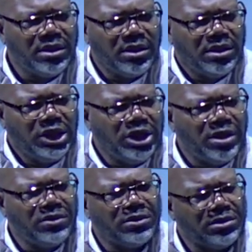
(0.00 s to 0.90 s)
You know,
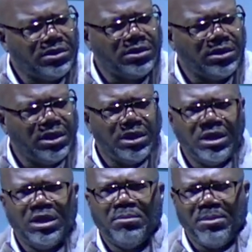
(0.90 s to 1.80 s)

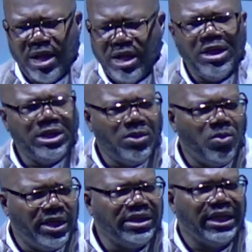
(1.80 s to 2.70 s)
my the one
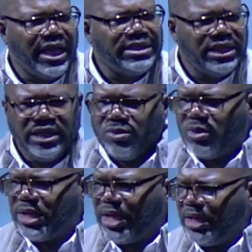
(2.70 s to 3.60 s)
thing I did when
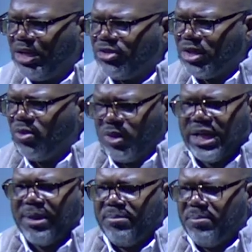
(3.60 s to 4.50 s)
I entered when I
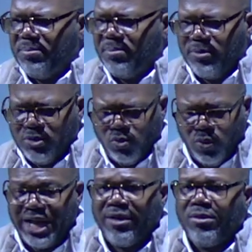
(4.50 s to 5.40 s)
when
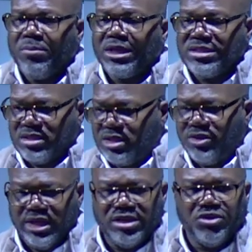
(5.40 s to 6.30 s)
I considered
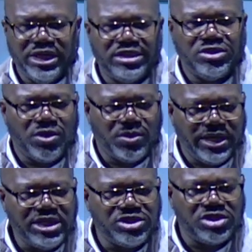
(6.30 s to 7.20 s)
entering into a
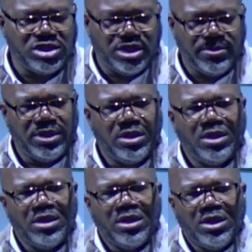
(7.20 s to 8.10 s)
relationship
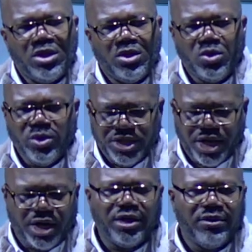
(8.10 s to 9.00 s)
with
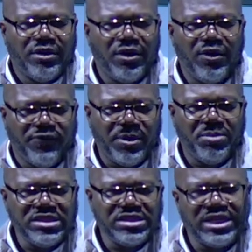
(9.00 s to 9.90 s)
her uh, from a
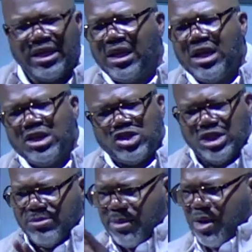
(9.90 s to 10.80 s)
business stand, she
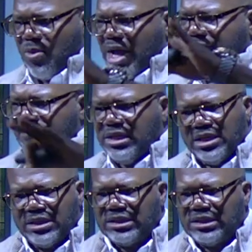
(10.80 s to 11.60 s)
met my wife immediately.